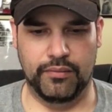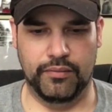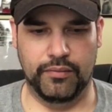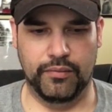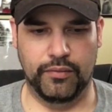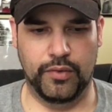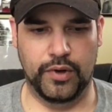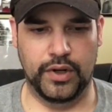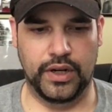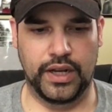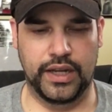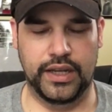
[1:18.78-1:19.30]

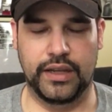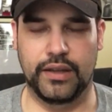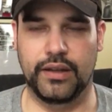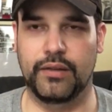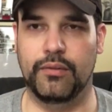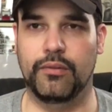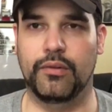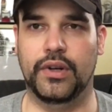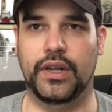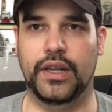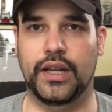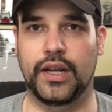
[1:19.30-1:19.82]
when
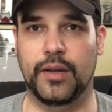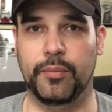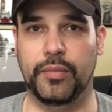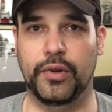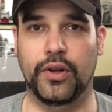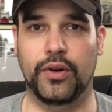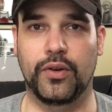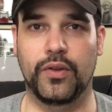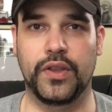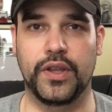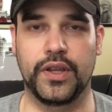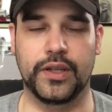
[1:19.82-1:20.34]
I
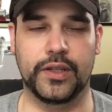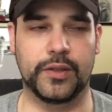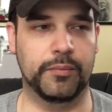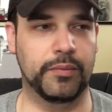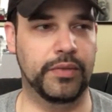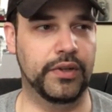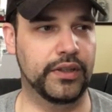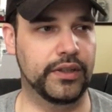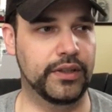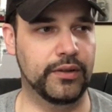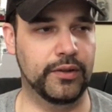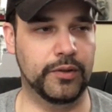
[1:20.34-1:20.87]
upload this,
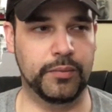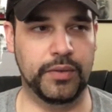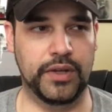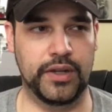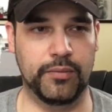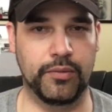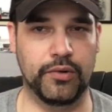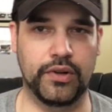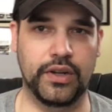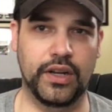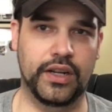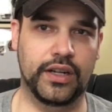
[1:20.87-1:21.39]
but there's
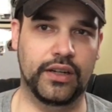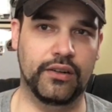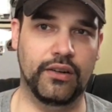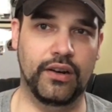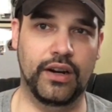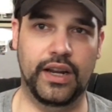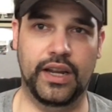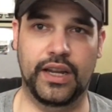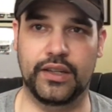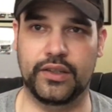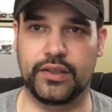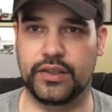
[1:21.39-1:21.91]
people cutting
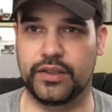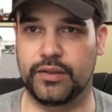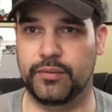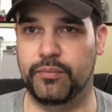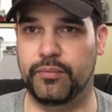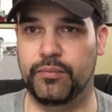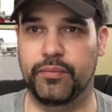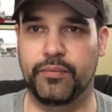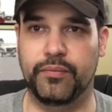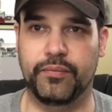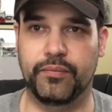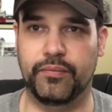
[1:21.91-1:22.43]
grass
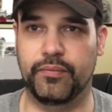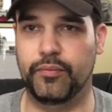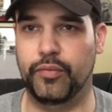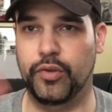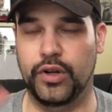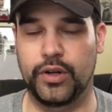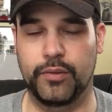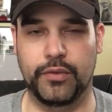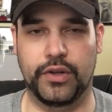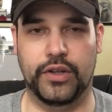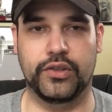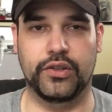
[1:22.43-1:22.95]

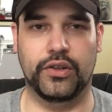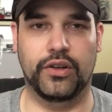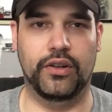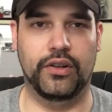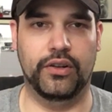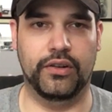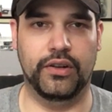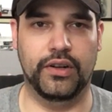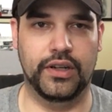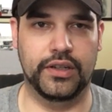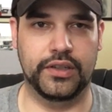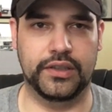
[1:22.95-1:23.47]
pretty much all
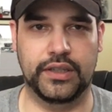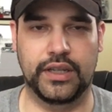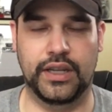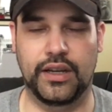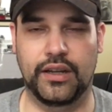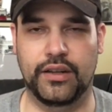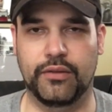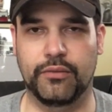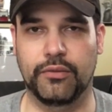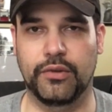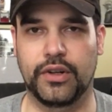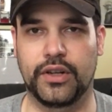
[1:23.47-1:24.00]
across town
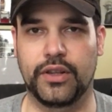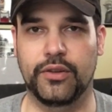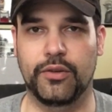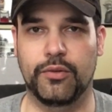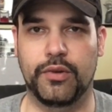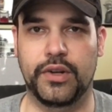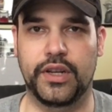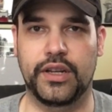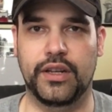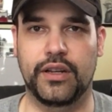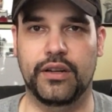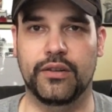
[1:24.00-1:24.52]
and running their
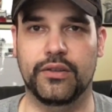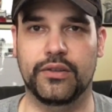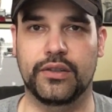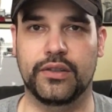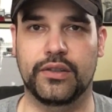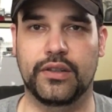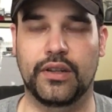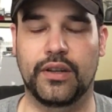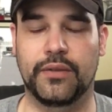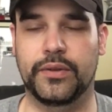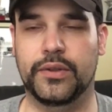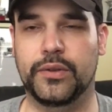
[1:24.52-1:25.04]
weed eaters and
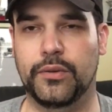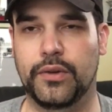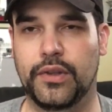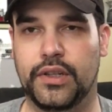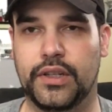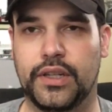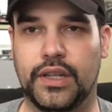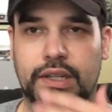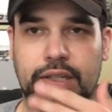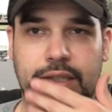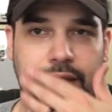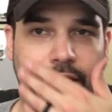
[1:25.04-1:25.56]
stuff. It's a really
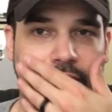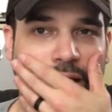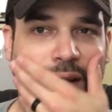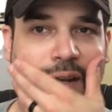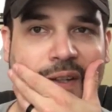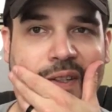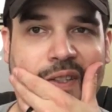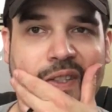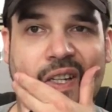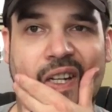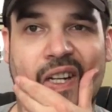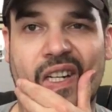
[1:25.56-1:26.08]
nice day
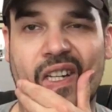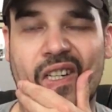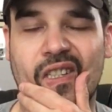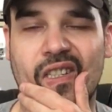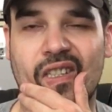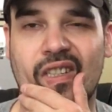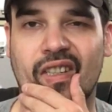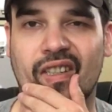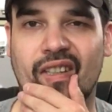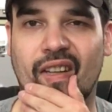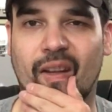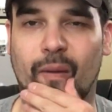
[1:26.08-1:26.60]
outside. I
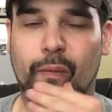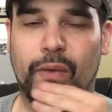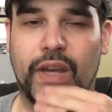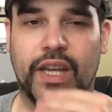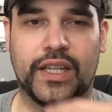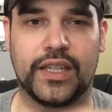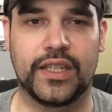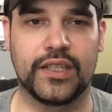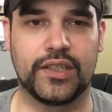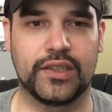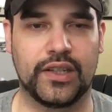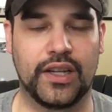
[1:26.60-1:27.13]
just got back
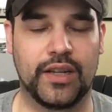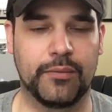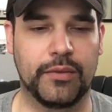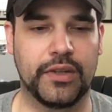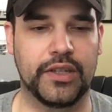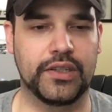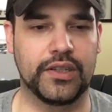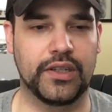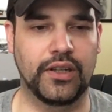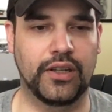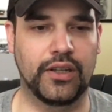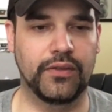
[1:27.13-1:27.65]
inside
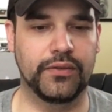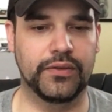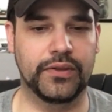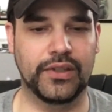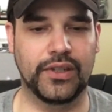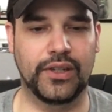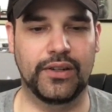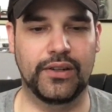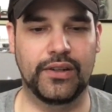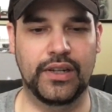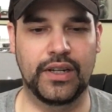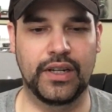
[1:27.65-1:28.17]
myself,
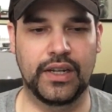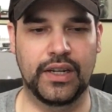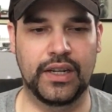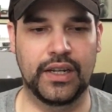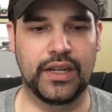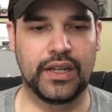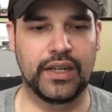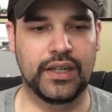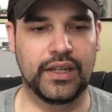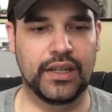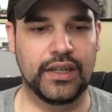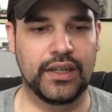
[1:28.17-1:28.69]
so
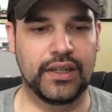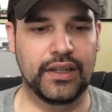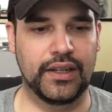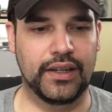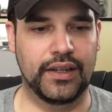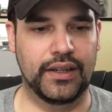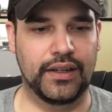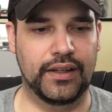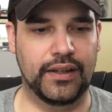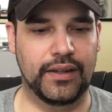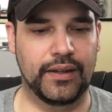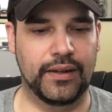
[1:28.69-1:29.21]

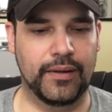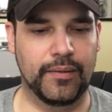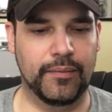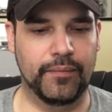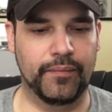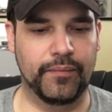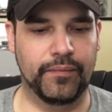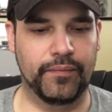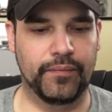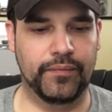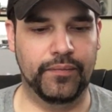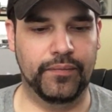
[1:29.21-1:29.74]

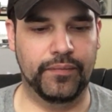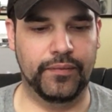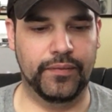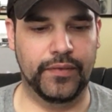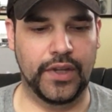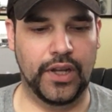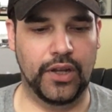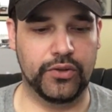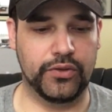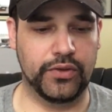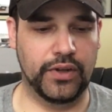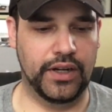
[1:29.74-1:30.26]

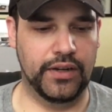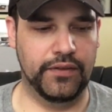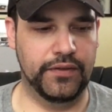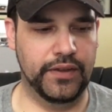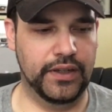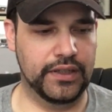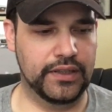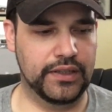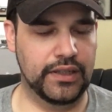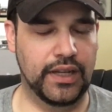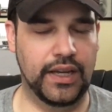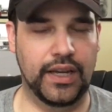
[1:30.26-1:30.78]
I'll try to
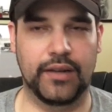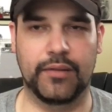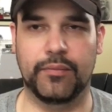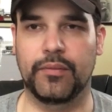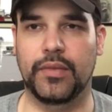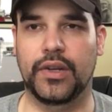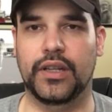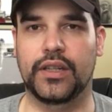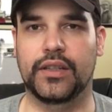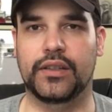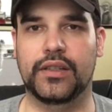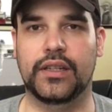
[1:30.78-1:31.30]
fix that.
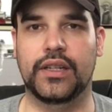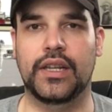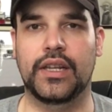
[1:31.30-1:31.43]
But